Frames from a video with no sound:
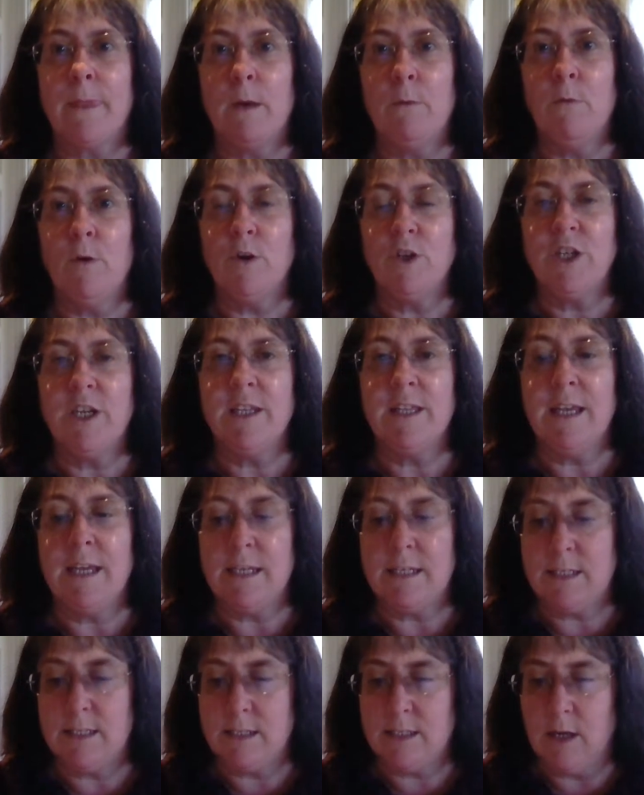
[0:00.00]
watching
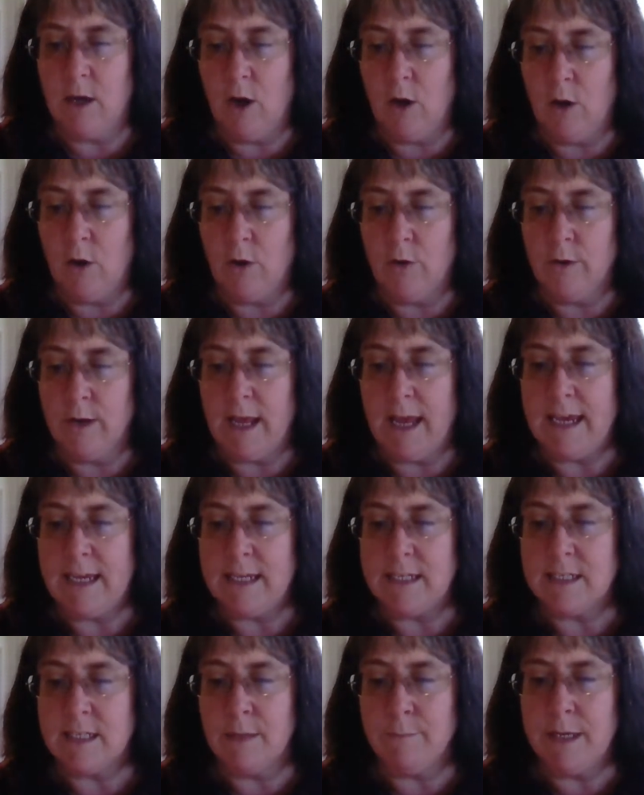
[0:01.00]
this on
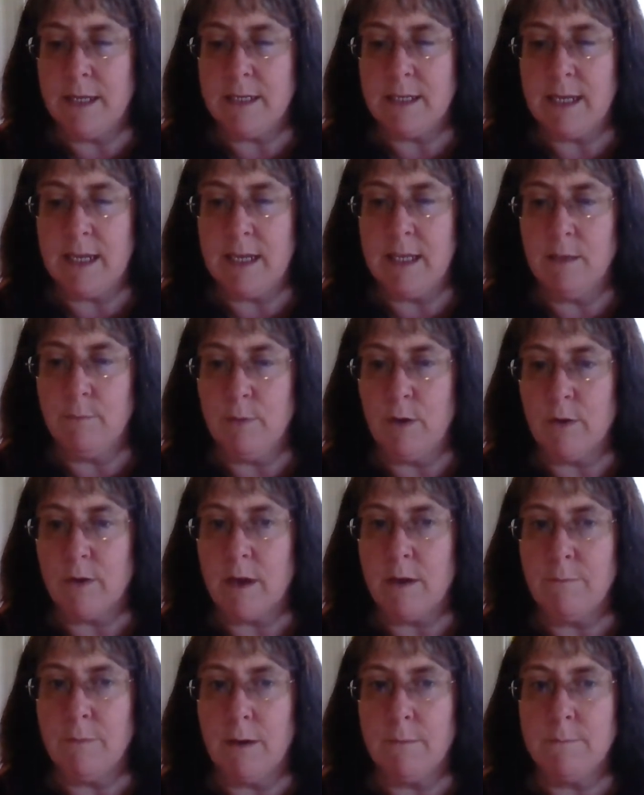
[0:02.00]
Hey Summit in the
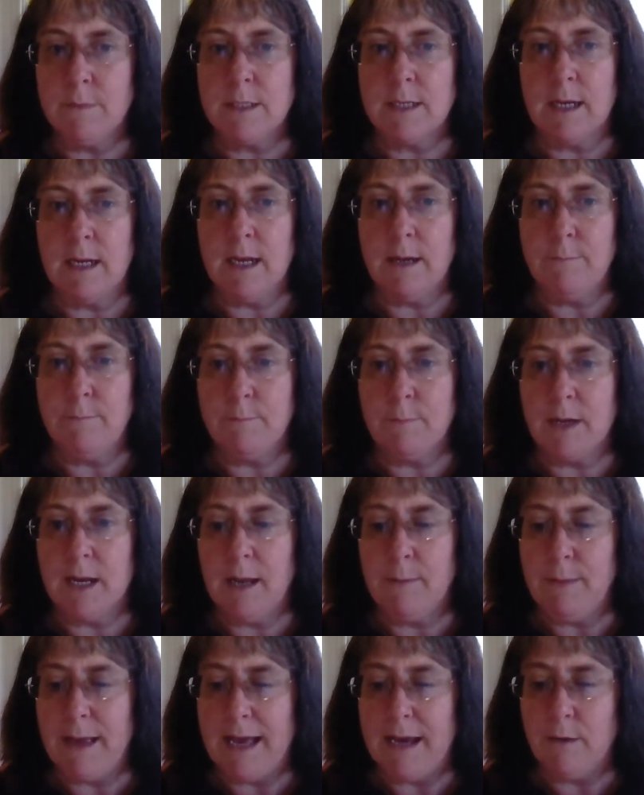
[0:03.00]
Blogging Mums
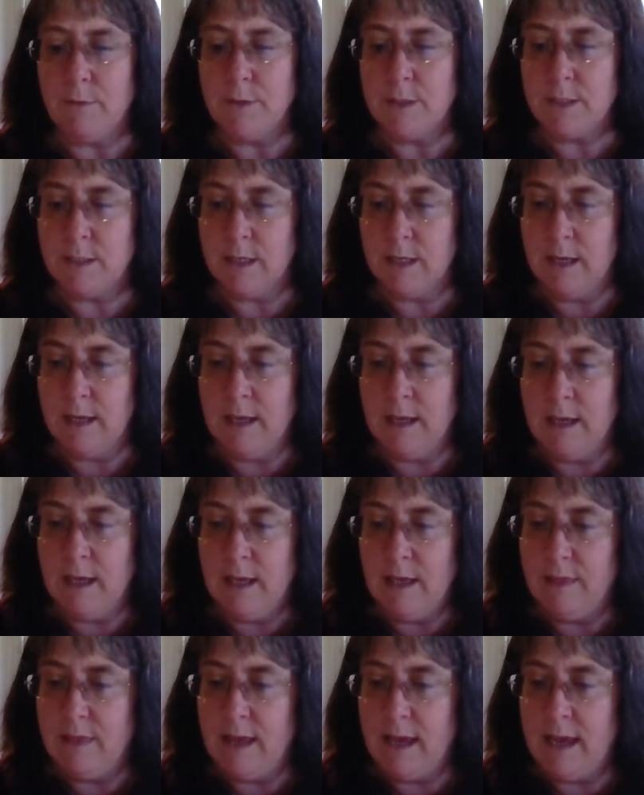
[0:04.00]
Clubhouse,
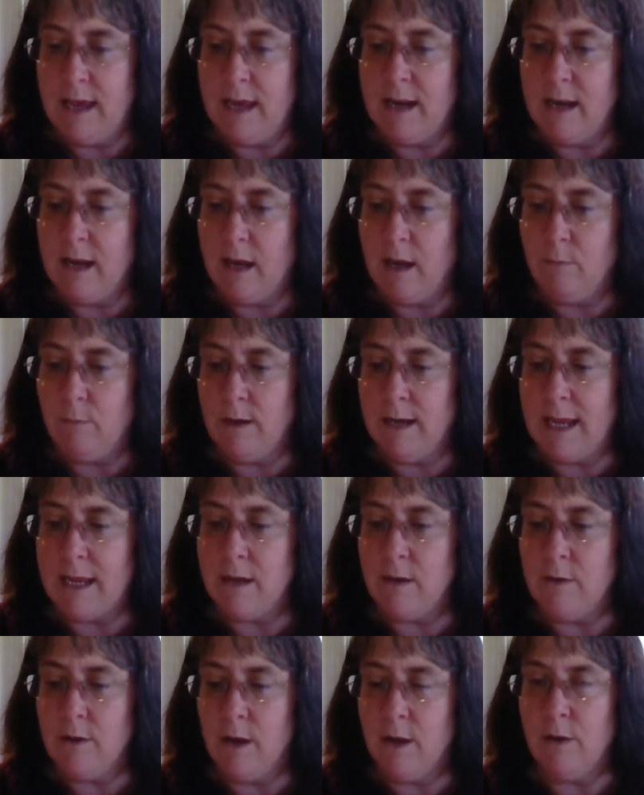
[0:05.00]
then I will
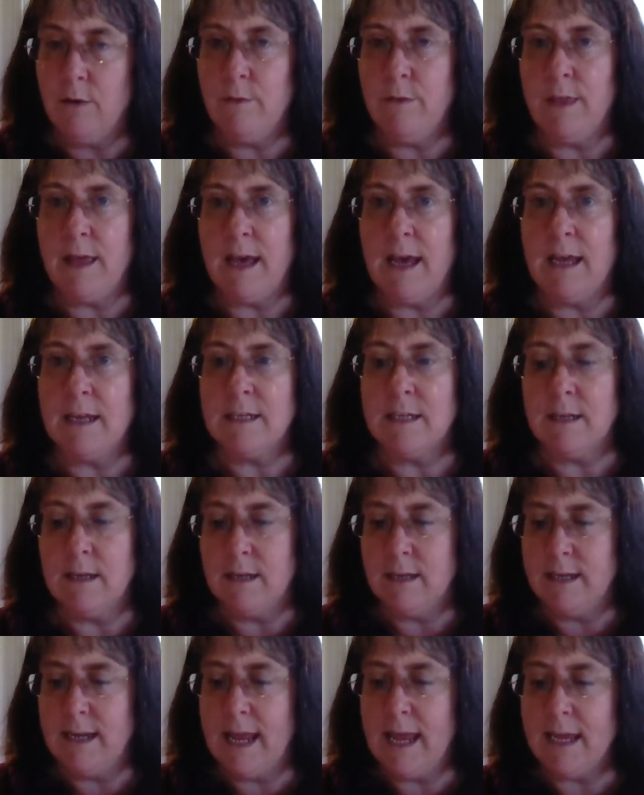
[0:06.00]
let you know that
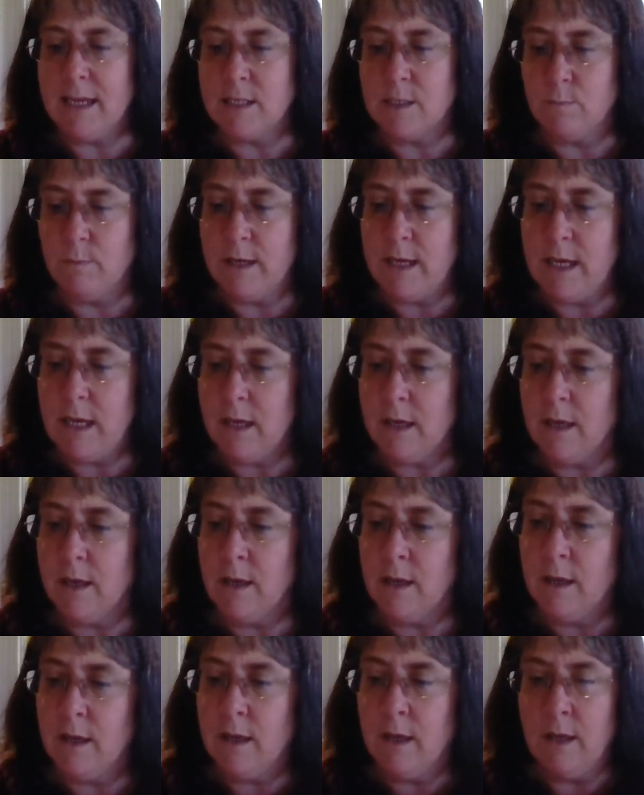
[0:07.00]
next week,
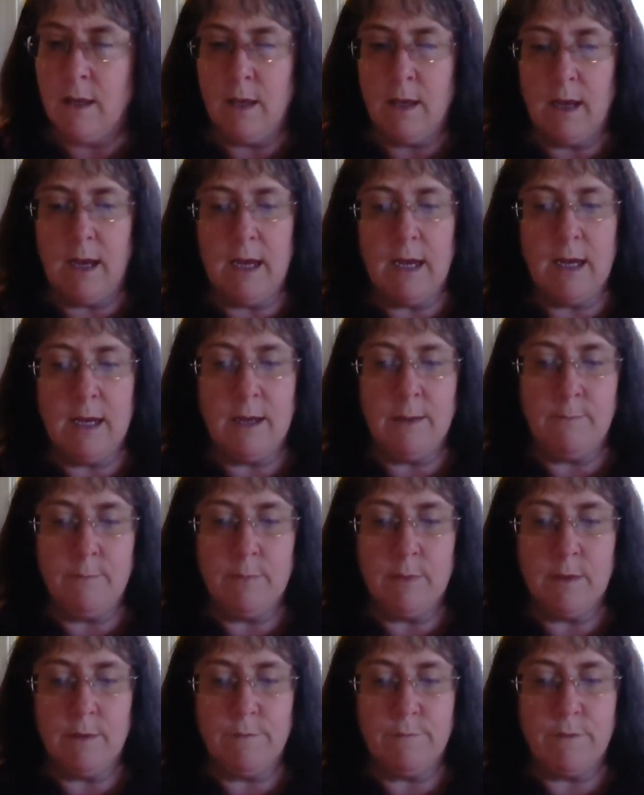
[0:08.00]

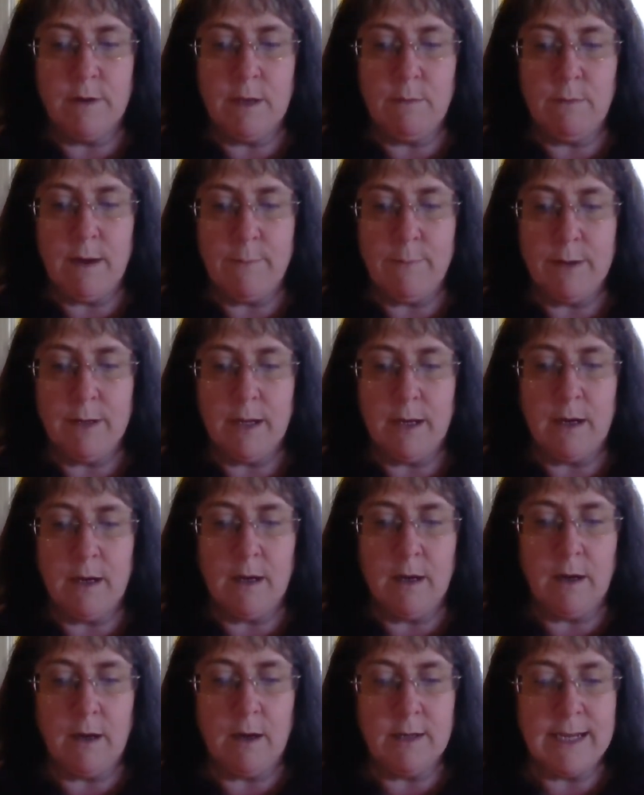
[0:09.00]
the free
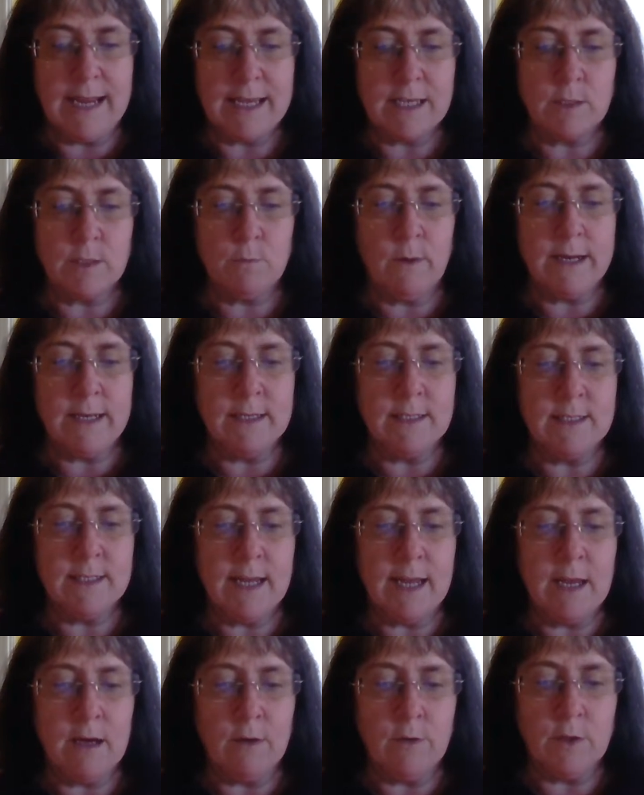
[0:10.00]
webinar next
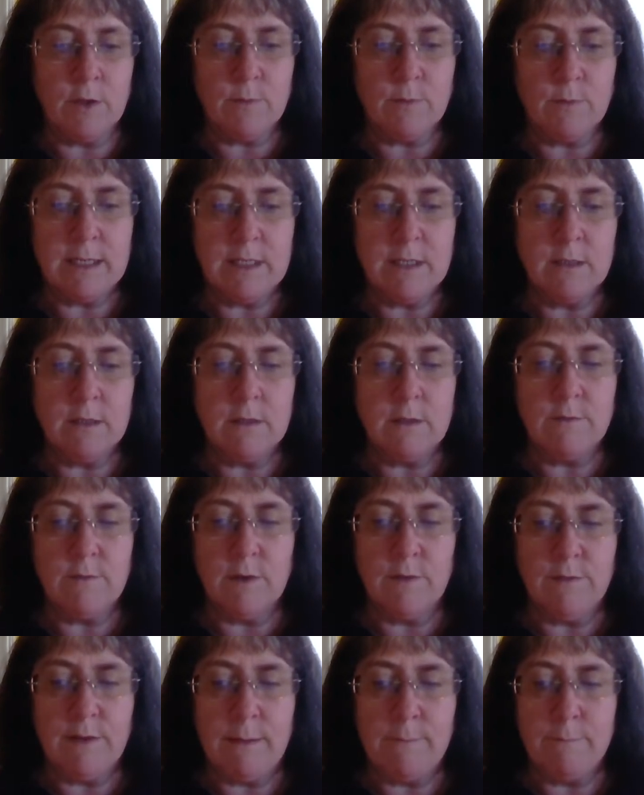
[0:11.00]
Wednesday on the 20th
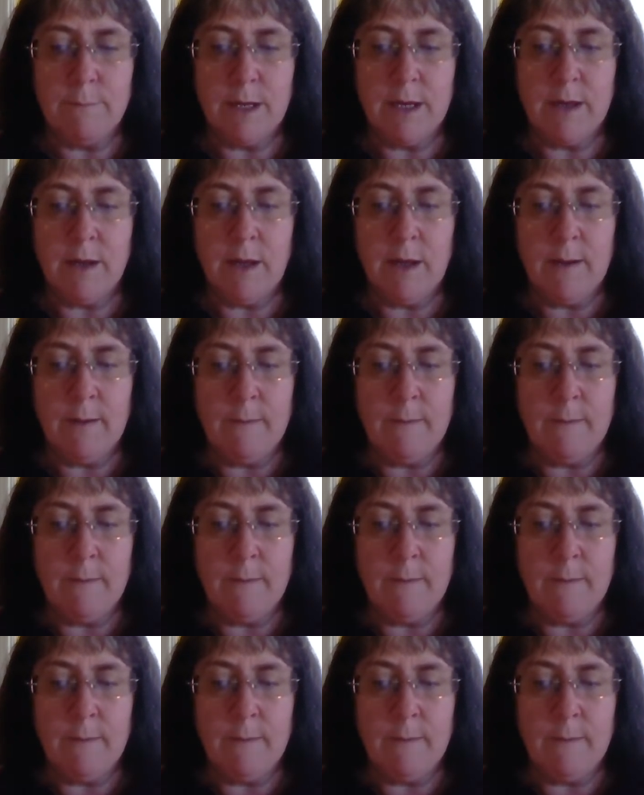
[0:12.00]
of November